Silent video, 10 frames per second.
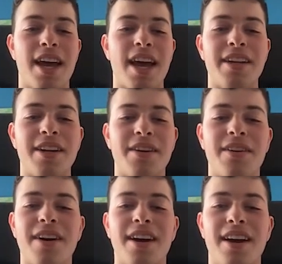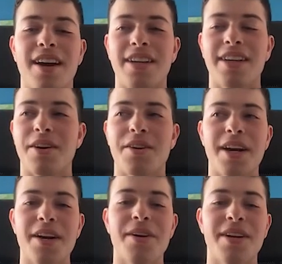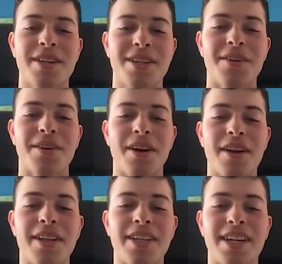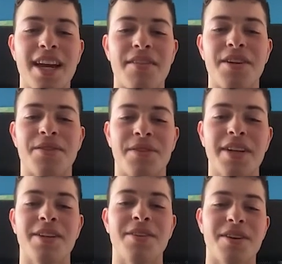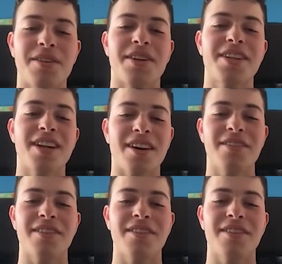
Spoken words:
And, credit where it's due. A lot of these scammers really do know their stuff.